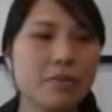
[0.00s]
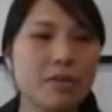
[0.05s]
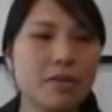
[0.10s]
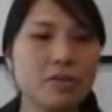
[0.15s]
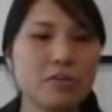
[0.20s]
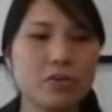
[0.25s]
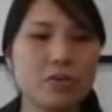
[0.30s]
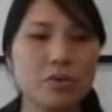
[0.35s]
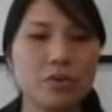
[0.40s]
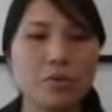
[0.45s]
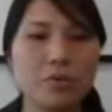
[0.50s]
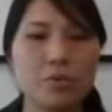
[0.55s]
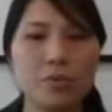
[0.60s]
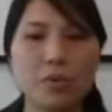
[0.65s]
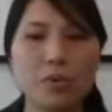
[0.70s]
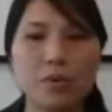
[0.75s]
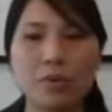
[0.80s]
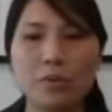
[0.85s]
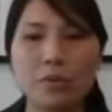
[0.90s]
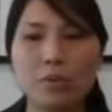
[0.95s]
There's no
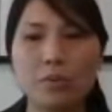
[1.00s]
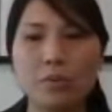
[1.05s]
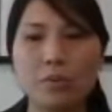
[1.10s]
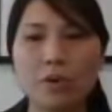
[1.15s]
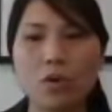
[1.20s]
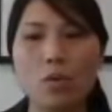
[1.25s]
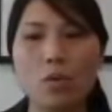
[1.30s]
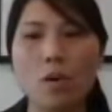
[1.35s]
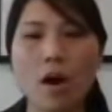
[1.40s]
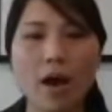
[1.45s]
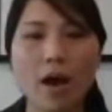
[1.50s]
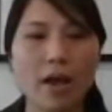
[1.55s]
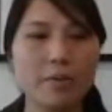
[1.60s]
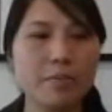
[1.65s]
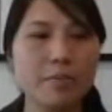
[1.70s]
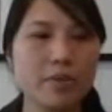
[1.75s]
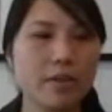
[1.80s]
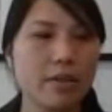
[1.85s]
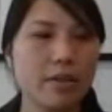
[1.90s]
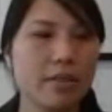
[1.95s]

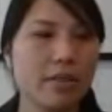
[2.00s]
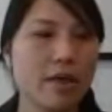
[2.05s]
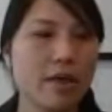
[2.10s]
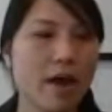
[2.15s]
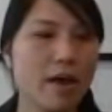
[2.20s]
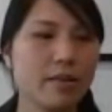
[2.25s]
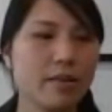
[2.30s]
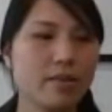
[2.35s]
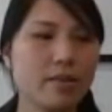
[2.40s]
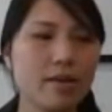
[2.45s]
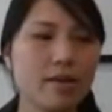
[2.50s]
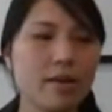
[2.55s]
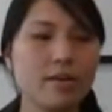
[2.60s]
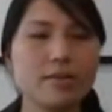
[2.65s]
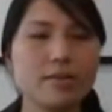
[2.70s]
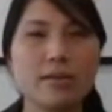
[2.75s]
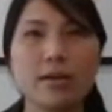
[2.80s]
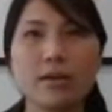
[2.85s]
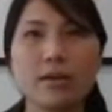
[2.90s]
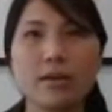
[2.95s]
requirement that
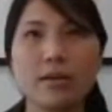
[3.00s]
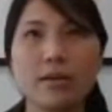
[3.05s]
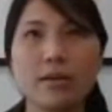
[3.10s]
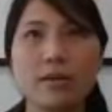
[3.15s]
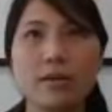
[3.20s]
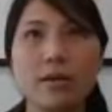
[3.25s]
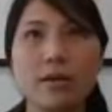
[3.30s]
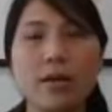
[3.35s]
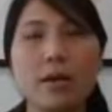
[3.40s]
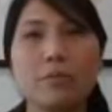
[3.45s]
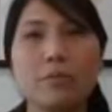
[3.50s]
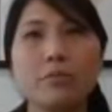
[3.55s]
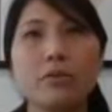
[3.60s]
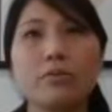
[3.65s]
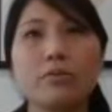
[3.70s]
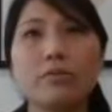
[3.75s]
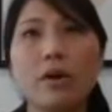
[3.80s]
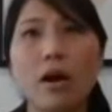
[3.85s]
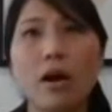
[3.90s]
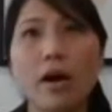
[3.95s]
the executor
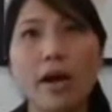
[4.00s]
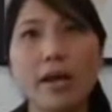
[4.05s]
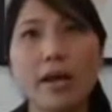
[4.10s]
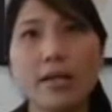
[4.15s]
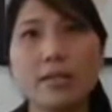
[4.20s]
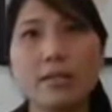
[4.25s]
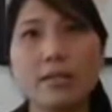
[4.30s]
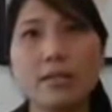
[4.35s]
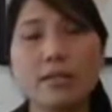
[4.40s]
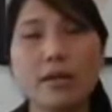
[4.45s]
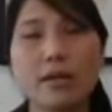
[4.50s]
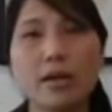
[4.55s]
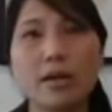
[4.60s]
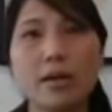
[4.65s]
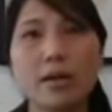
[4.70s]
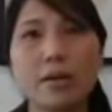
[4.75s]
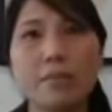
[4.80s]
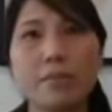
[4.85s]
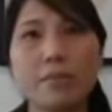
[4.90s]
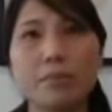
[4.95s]
provides
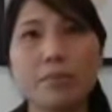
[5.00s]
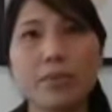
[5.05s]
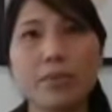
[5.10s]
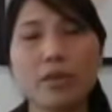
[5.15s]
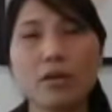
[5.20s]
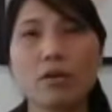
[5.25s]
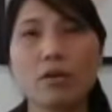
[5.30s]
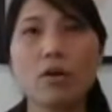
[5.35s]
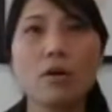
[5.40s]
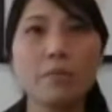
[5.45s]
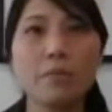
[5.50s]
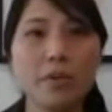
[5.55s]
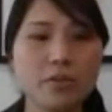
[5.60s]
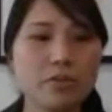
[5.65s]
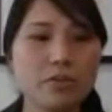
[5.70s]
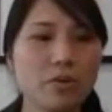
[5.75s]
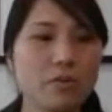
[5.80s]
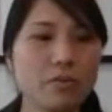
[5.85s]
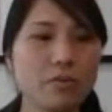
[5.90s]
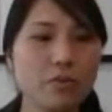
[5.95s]

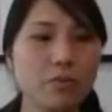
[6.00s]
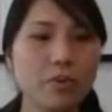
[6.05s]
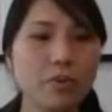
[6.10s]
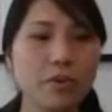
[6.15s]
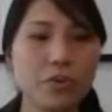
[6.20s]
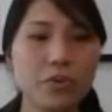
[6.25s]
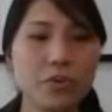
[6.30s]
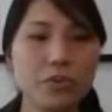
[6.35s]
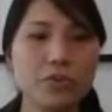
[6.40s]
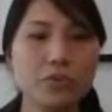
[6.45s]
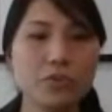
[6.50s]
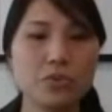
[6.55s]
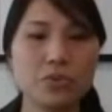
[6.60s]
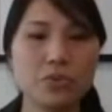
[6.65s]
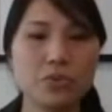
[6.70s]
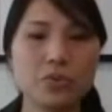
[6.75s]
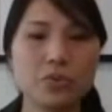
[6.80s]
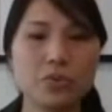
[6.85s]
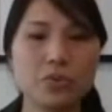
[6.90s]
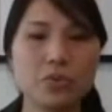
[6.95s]
copies of the will
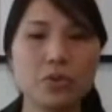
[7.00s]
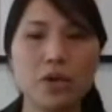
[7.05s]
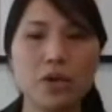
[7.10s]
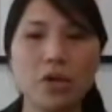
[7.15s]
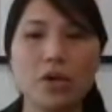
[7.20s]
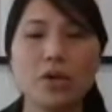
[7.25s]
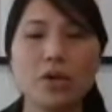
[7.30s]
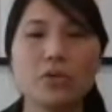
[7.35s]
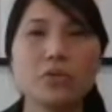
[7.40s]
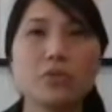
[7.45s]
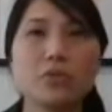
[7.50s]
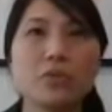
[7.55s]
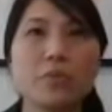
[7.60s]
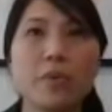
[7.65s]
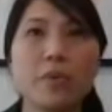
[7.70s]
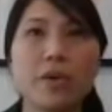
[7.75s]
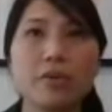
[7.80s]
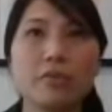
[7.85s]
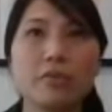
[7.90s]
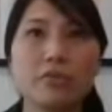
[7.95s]
to the
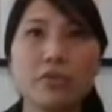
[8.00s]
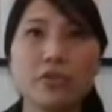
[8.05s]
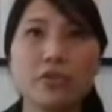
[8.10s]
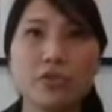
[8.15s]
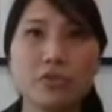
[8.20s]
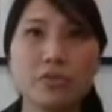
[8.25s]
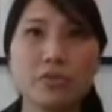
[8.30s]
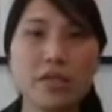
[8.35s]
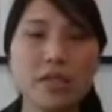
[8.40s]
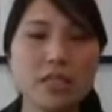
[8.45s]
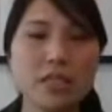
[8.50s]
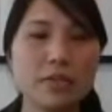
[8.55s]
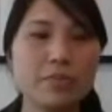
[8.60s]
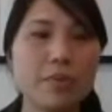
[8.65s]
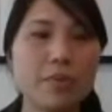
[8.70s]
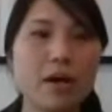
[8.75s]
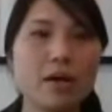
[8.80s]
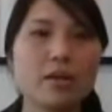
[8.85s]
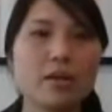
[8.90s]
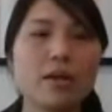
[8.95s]
beneficiaries,
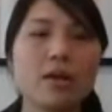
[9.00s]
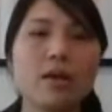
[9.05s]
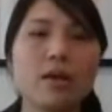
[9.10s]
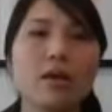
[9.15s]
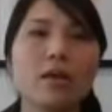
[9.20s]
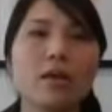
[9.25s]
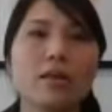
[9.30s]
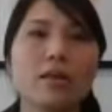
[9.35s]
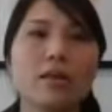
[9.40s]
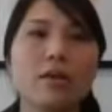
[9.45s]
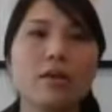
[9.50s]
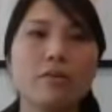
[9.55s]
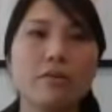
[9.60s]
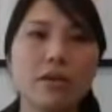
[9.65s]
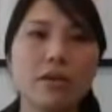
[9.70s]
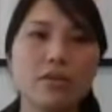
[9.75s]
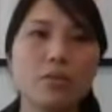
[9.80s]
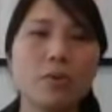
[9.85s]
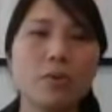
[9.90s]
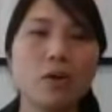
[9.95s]
but there
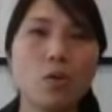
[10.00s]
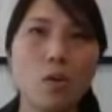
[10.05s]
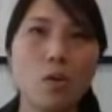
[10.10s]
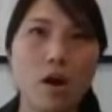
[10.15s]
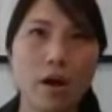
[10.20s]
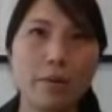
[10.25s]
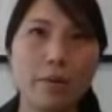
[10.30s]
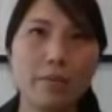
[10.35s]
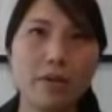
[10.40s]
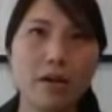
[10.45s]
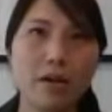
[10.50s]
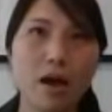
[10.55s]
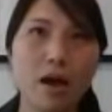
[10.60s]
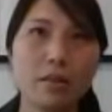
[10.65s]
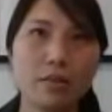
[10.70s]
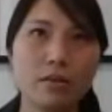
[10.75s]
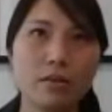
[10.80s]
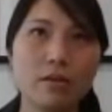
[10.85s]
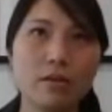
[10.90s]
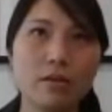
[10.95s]
is a requirement
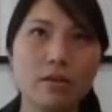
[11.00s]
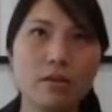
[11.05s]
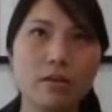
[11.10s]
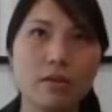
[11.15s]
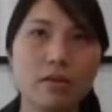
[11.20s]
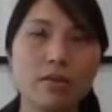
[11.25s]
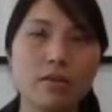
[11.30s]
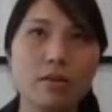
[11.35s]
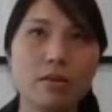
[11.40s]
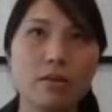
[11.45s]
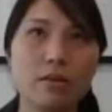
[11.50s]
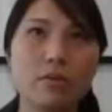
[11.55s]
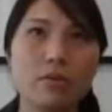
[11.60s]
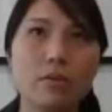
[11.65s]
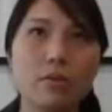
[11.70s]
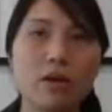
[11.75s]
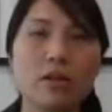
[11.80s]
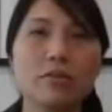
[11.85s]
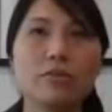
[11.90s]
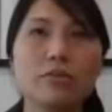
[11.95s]
under the
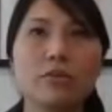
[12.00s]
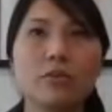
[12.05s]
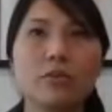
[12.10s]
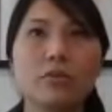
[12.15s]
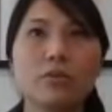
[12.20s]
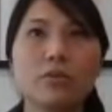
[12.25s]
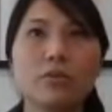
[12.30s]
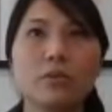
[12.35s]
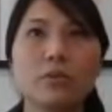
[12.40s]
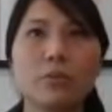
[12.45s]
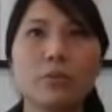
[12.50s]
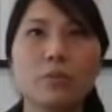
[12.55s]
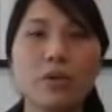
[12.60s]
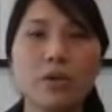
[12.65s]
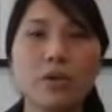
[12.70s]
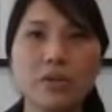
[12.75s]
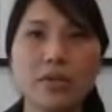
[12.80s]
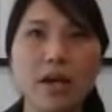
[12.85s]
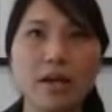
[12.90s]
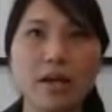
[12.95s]
relevant
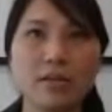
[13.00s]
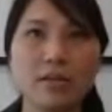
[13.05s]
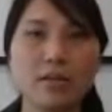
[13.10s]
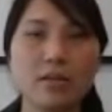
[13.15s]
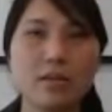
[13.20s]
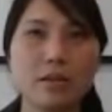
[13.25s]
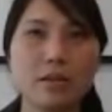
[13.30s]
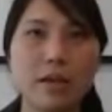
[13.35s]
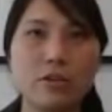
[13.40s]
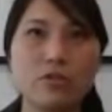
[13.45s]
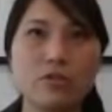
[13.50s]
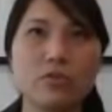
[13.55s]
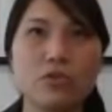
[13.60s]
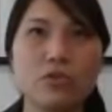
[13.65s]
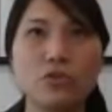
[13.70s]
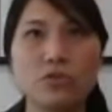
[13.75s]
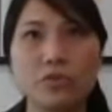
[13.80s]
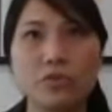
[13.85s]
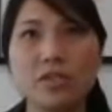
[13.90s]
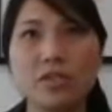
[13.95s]
Wills Act in each of the
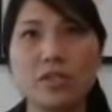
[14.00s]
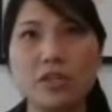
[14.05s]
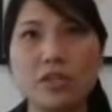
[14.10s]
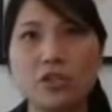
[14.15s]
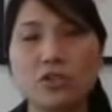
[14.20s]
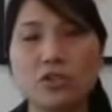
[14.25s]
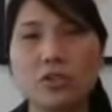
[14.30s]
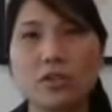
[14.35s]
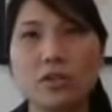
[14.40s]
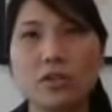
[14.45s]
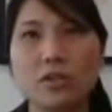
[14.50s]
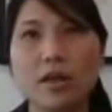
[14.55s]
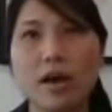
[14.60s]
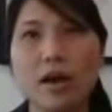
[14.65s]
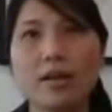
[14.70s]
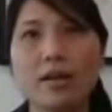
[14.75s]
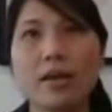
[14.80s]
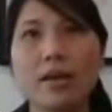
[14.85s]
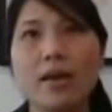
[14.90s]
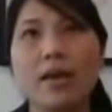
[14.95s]
jurisdictions
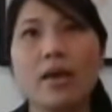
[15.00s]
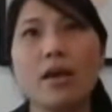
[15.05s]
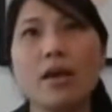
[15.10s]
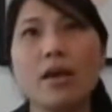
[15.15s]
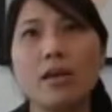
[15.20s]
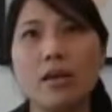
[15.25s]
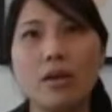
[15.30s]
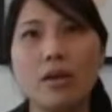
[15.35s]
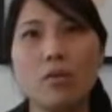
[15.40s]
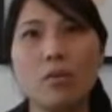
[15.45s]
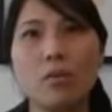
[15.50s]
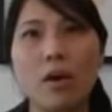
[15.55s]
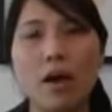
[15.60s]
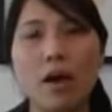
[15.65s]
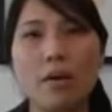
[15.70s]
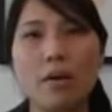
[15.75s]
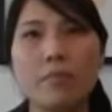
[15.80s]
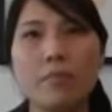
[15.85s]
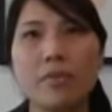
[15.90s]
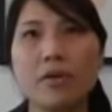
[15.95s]
that
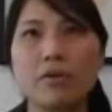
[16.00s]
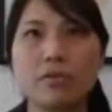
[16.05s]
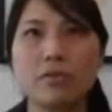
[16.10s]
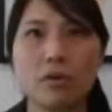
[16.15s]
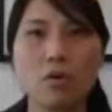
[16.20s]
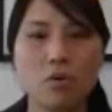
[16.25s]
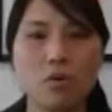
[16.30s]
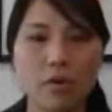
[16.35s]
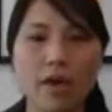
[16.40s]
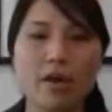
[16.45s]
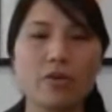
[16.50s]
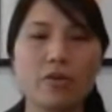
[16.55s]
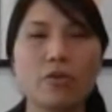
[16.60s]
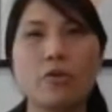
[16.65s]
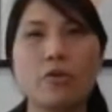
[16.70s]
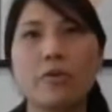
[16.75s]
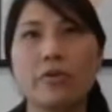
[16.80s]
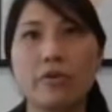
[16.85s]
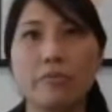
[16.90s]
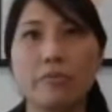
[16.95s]
there's a whole
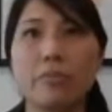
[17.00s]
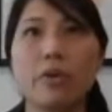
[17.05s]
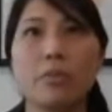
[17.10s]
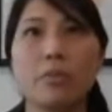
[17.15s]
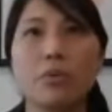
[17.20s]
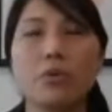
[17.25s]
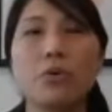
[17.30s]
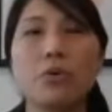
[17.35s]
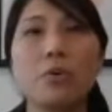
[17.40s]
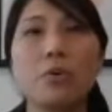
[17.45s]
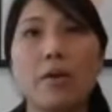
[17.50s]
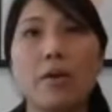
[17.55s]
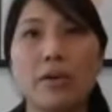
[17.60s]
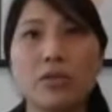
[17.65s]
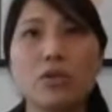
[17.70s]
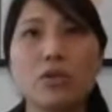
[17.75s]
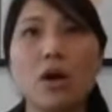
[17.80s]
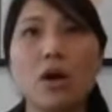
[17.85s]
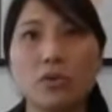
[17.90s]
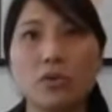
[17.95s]
category of people who are
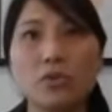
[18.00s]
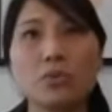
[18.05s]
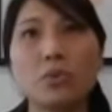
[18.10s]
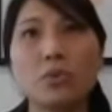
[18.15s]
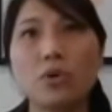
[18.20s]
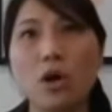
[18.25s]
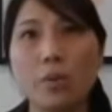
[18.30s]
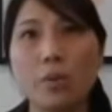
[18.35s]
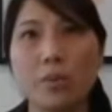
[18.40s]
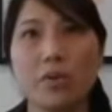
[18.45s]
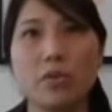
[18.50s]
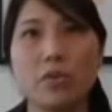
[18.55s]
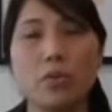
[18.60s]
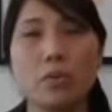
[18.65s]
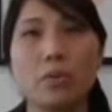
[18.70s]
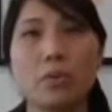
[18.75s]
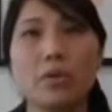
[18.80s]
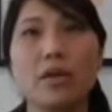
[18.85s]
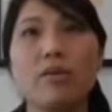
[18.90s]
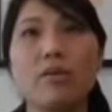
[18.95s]
entitled to a copy of the
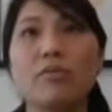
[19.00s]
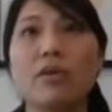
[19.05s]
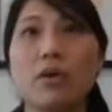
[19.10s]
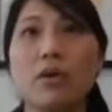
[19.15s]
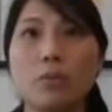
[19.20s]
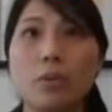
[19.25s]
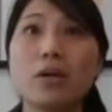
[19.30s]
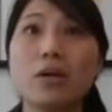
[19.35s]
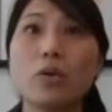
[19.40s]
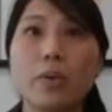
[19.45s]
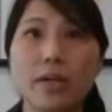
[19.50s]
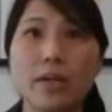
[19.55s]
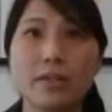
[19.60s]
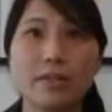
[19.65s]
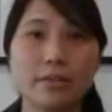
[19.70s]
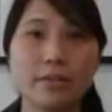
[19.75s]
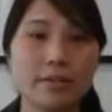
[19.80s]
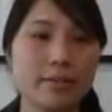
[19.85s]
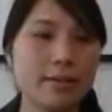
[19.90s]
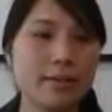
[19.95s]
will if they
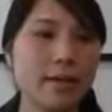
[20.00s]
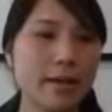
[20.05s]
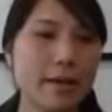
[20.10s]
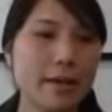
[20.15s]
request it.